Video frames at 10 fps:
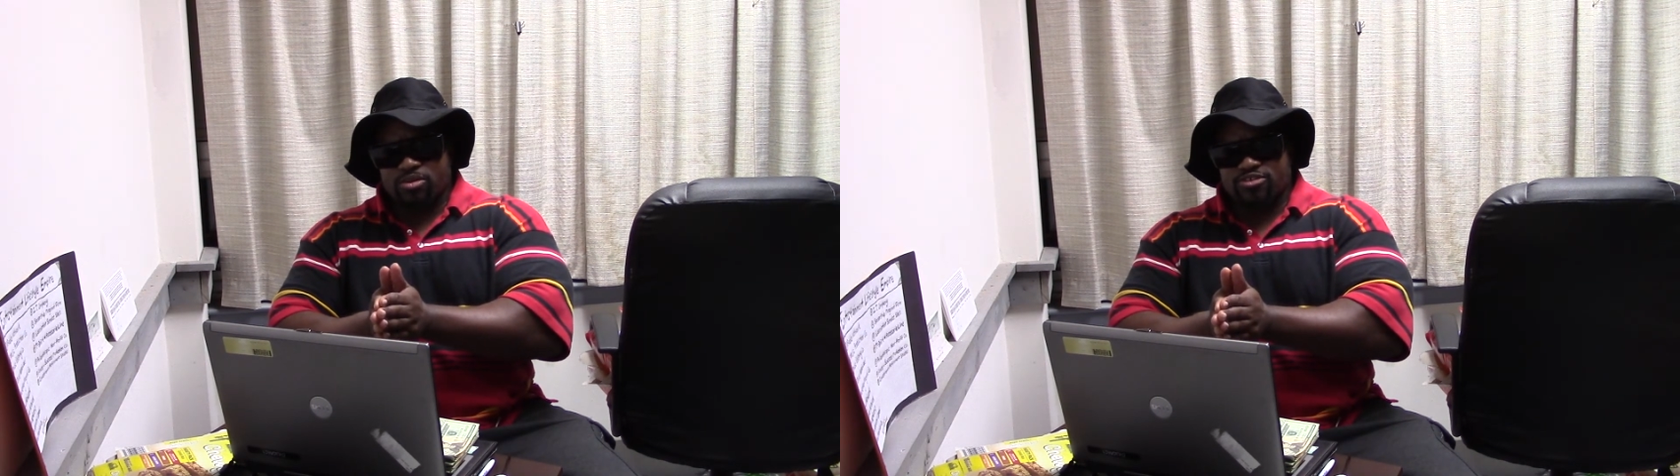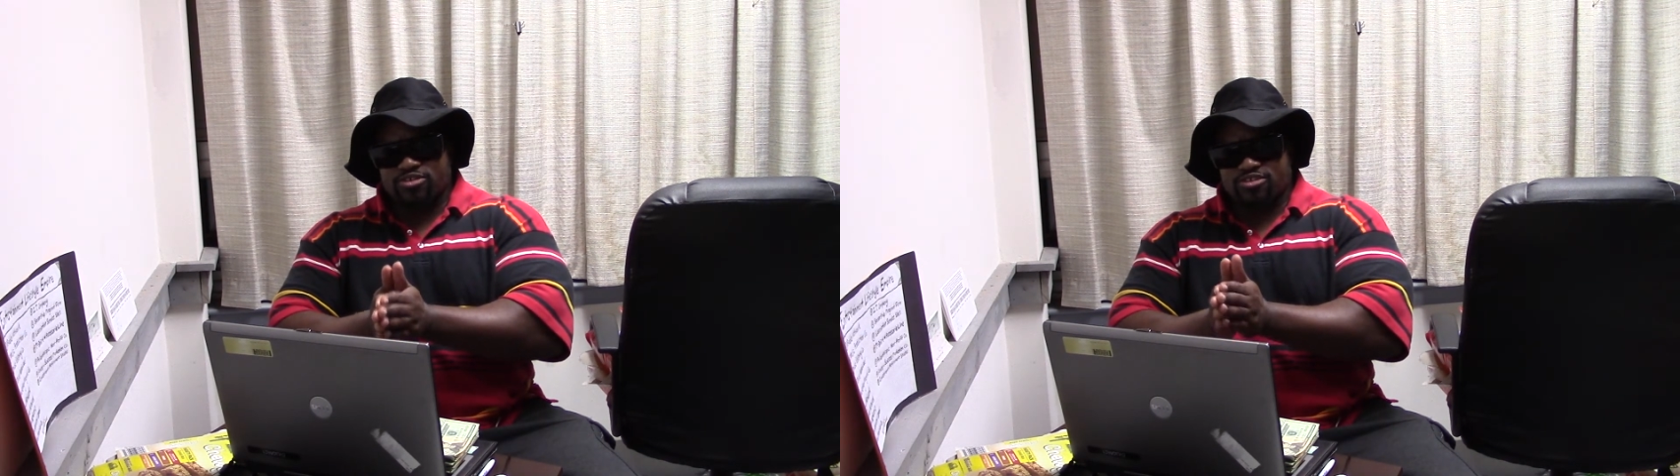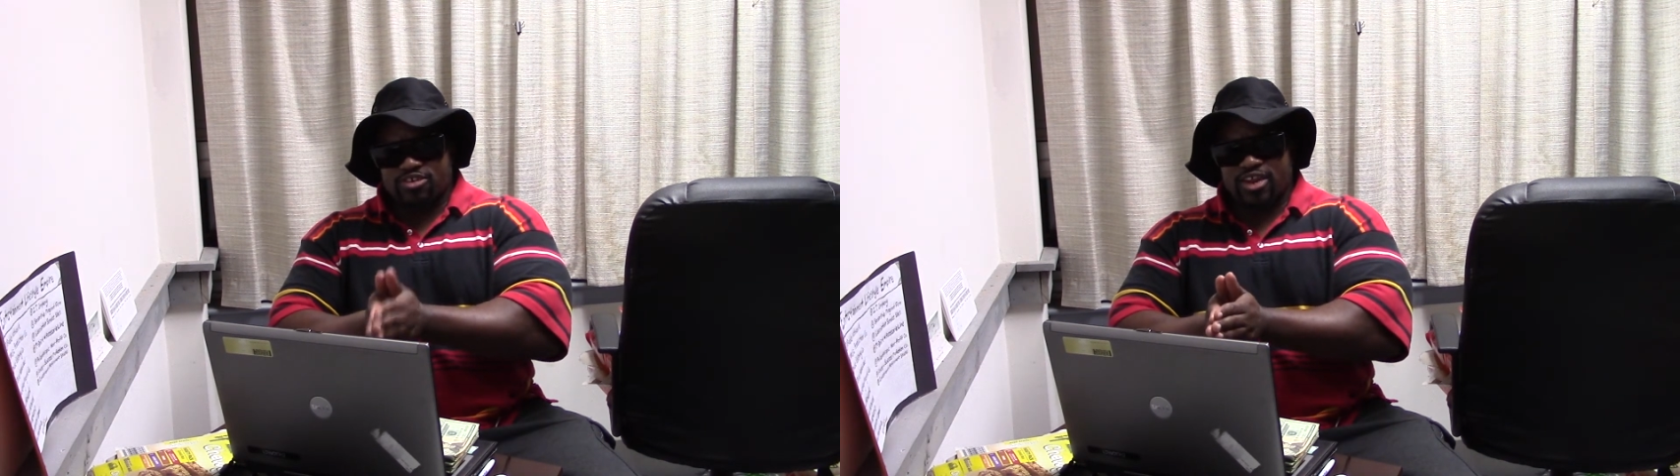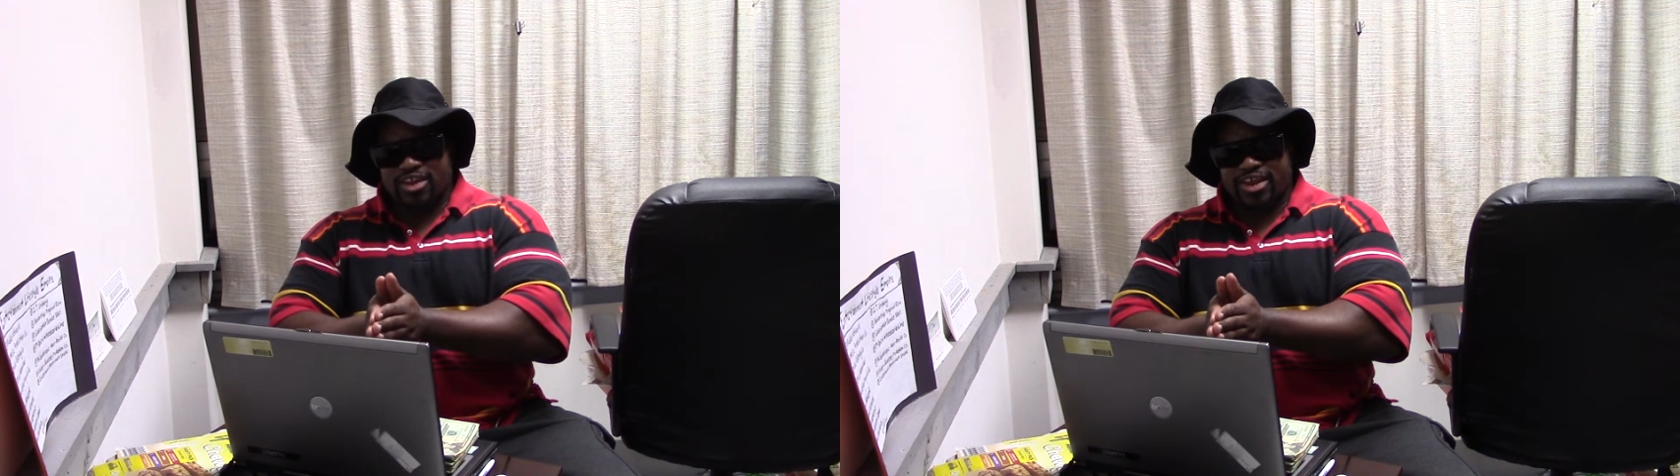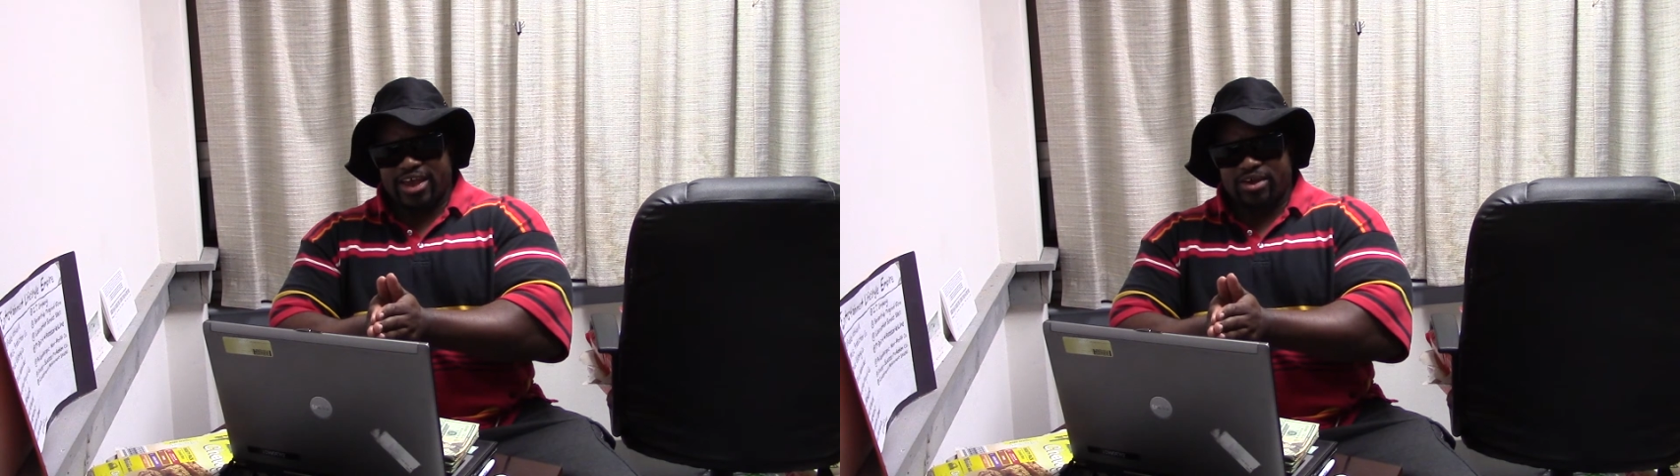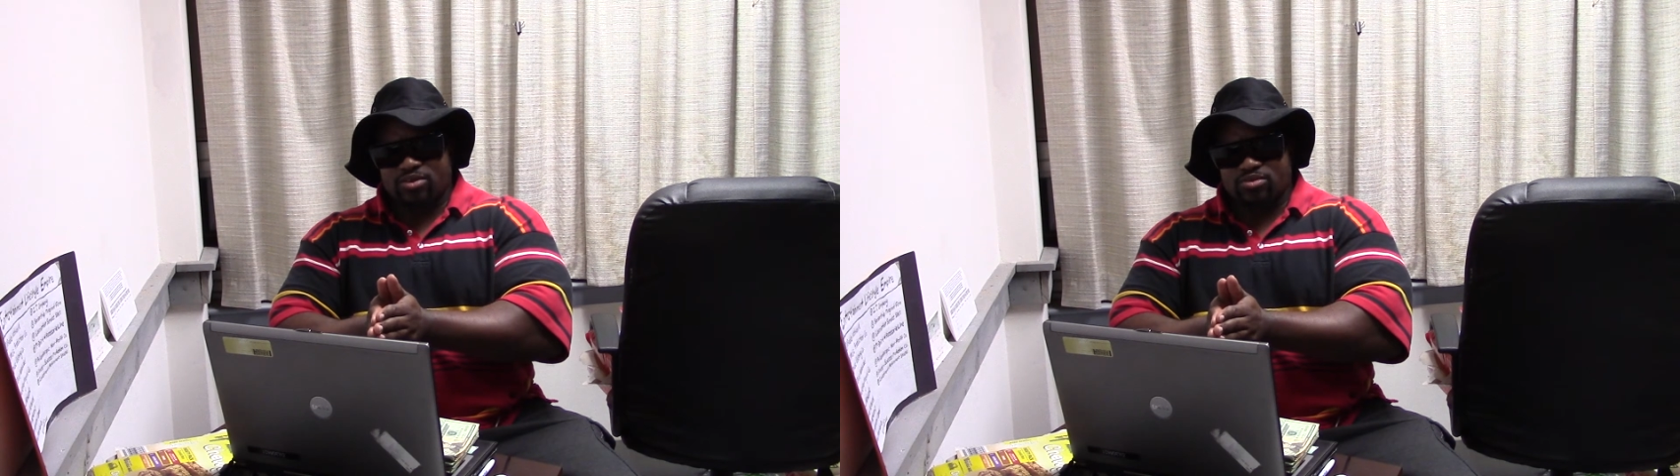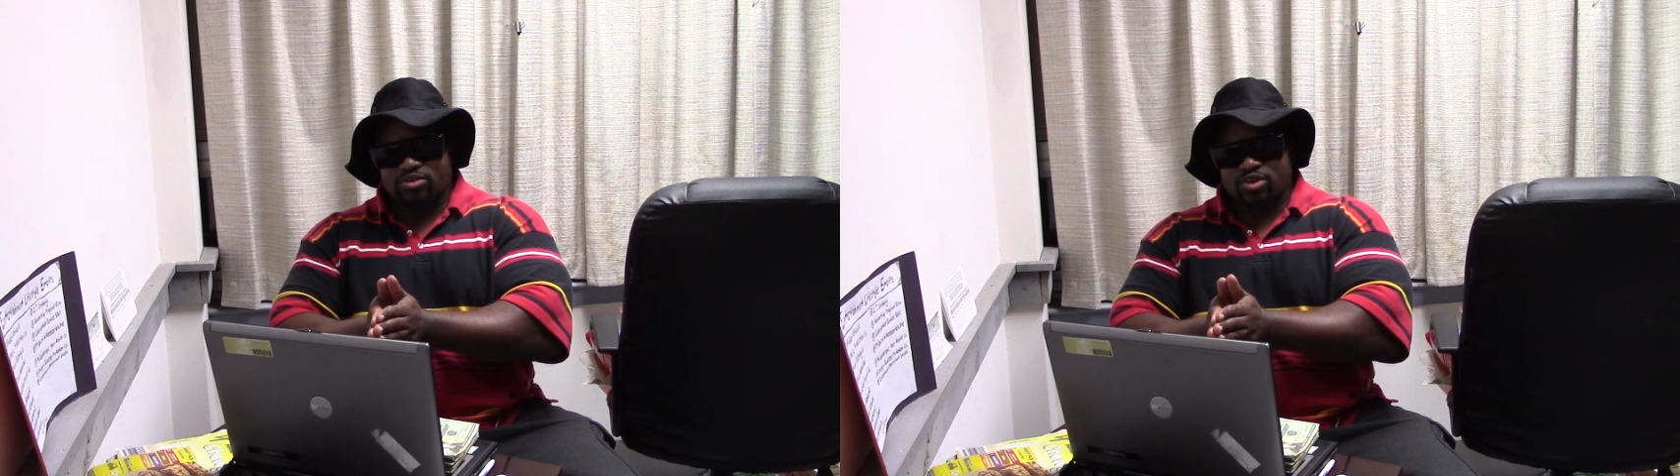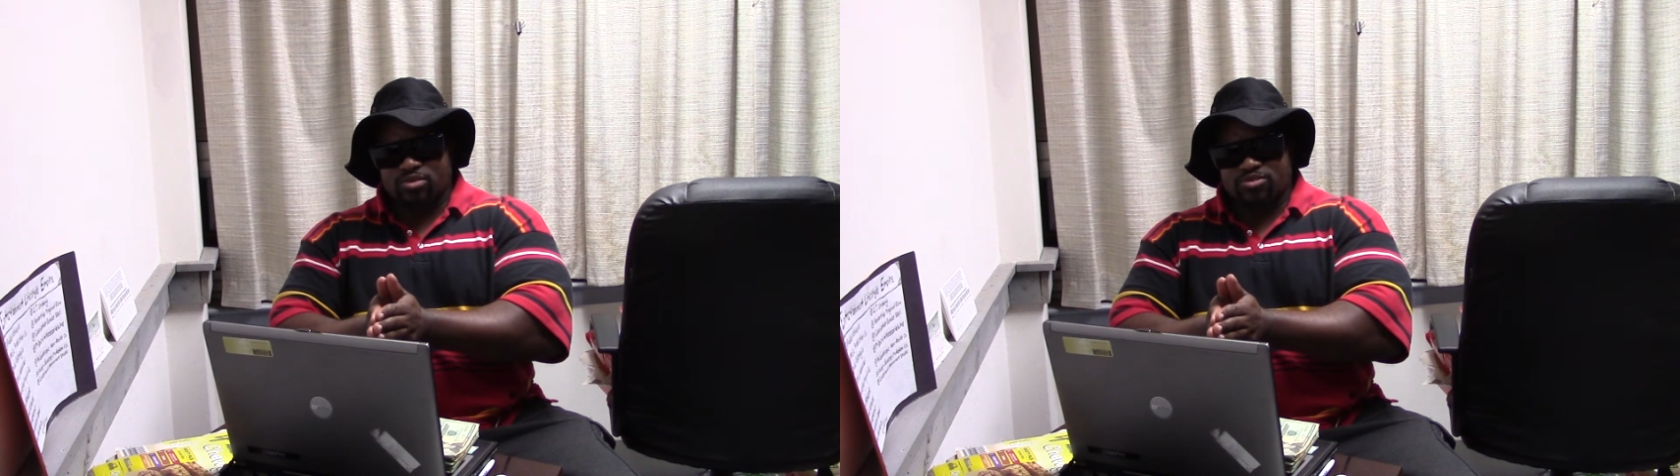much to sit it down,
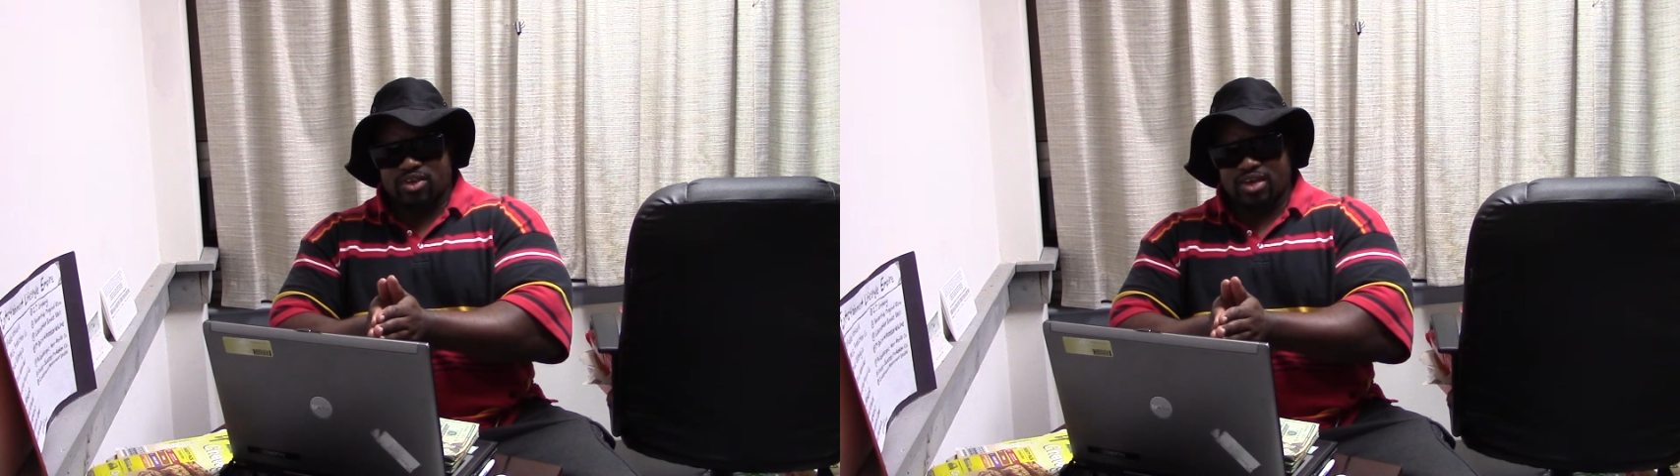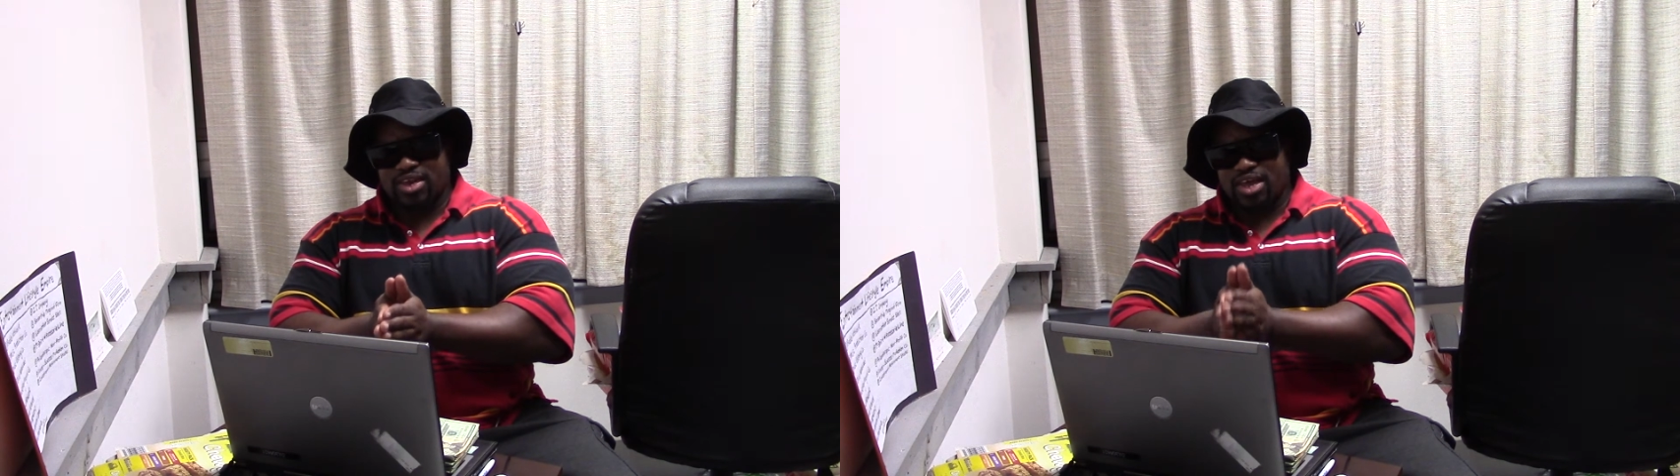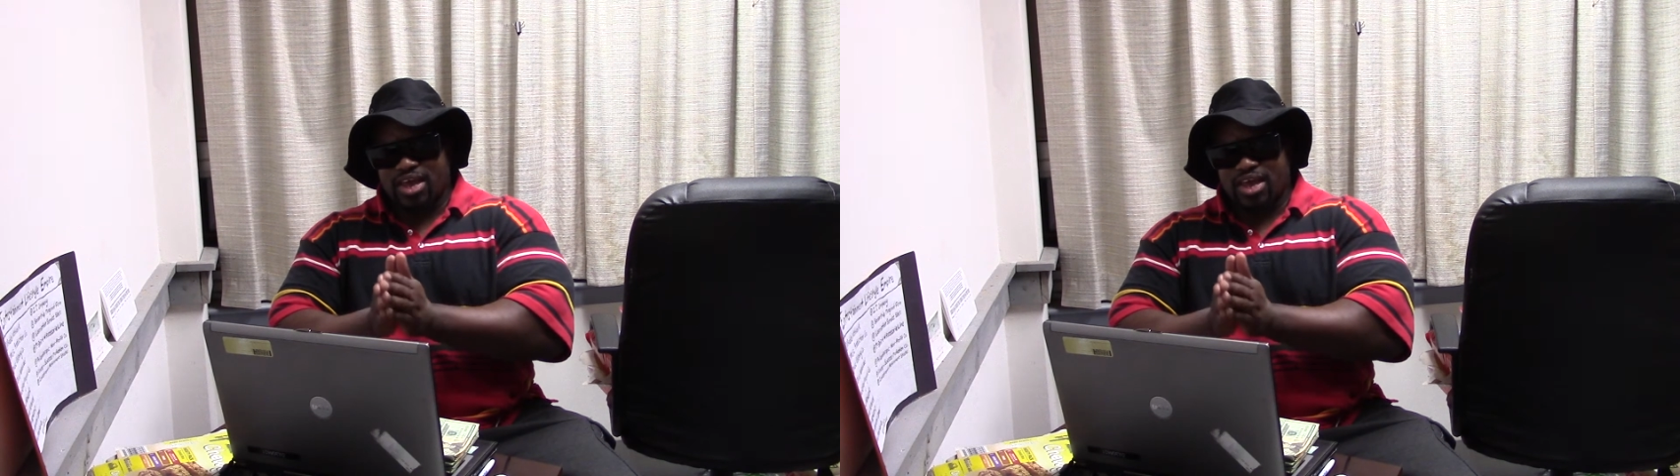you know what I'm saying,